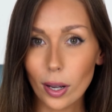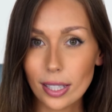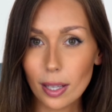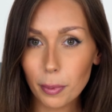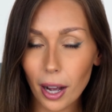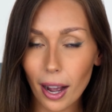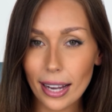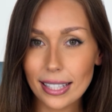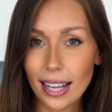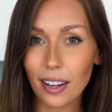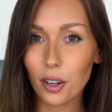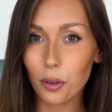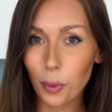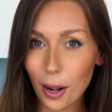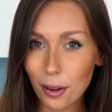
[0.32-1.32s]
What's up guys
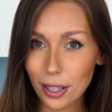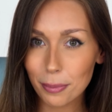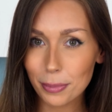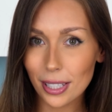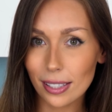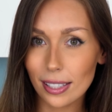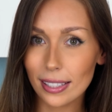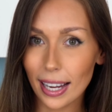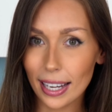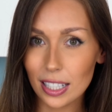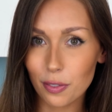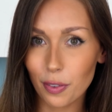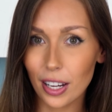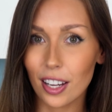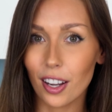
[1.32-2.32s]
and welcome to
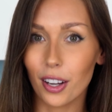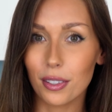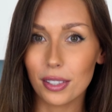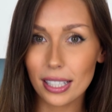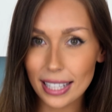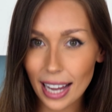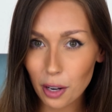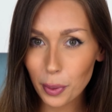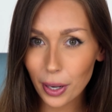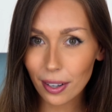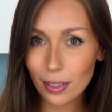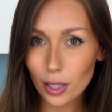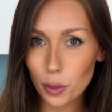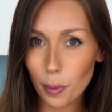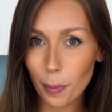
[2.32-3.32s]
today's video. Today we're
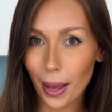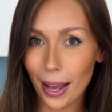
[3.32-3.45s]
going to be